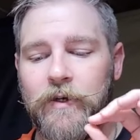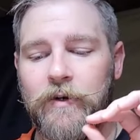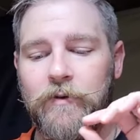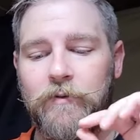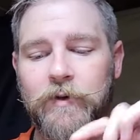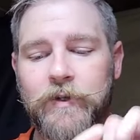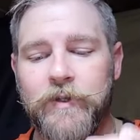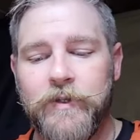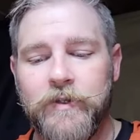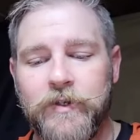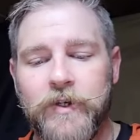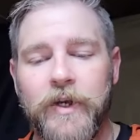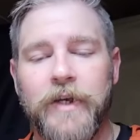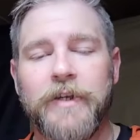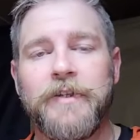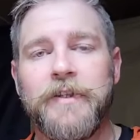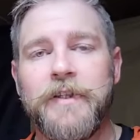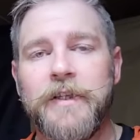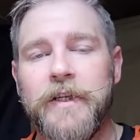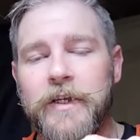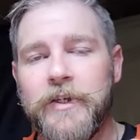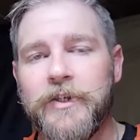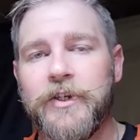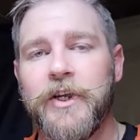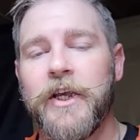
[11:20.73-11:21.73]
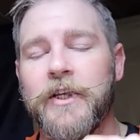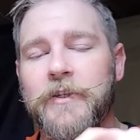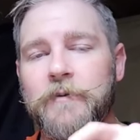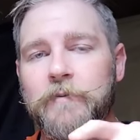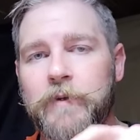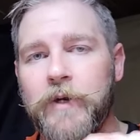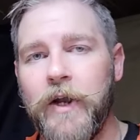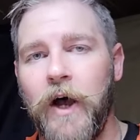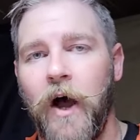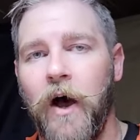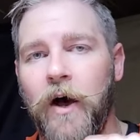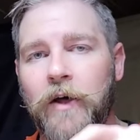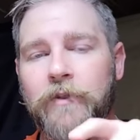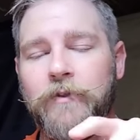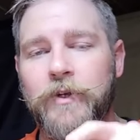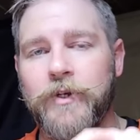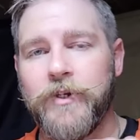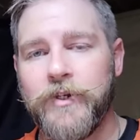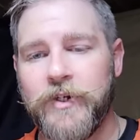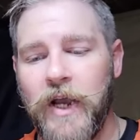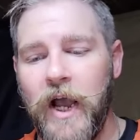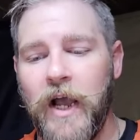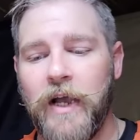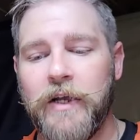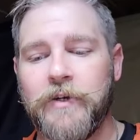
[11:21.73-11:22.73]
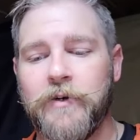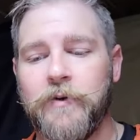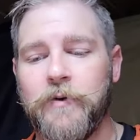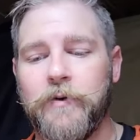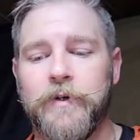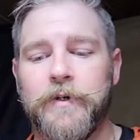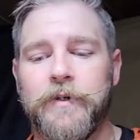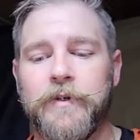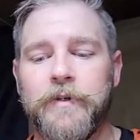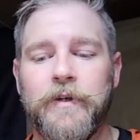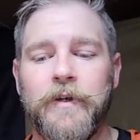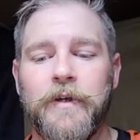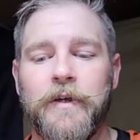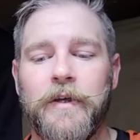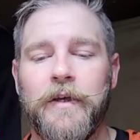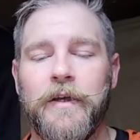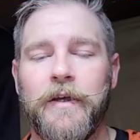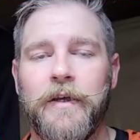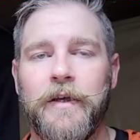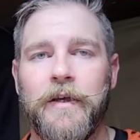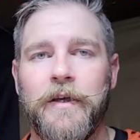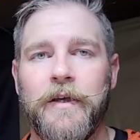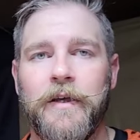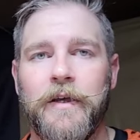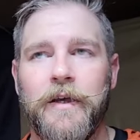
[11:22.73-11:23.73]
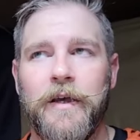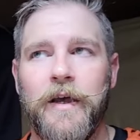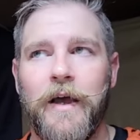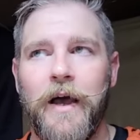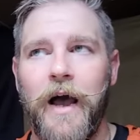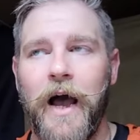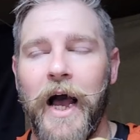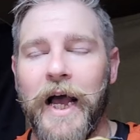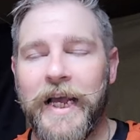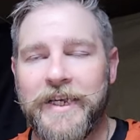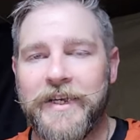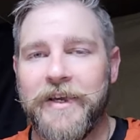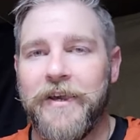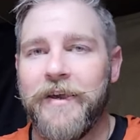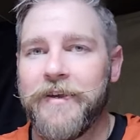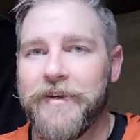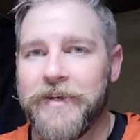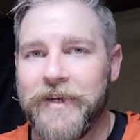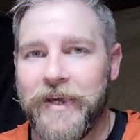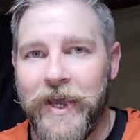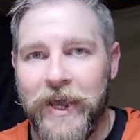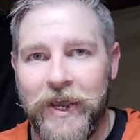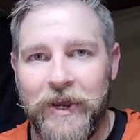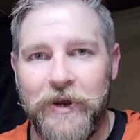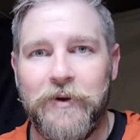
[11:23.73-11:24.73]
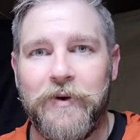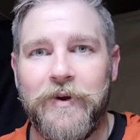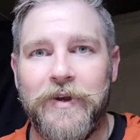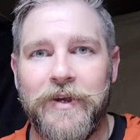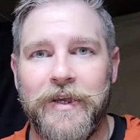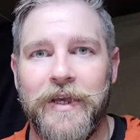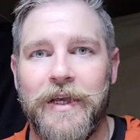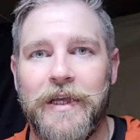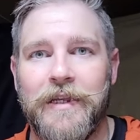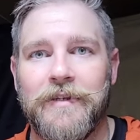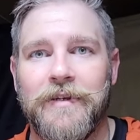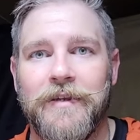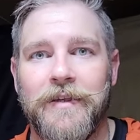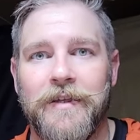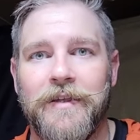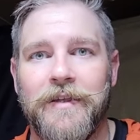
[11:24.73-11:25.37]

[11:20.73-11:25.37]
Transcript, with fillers: with just the adjustment on the shock cord, I can carry it.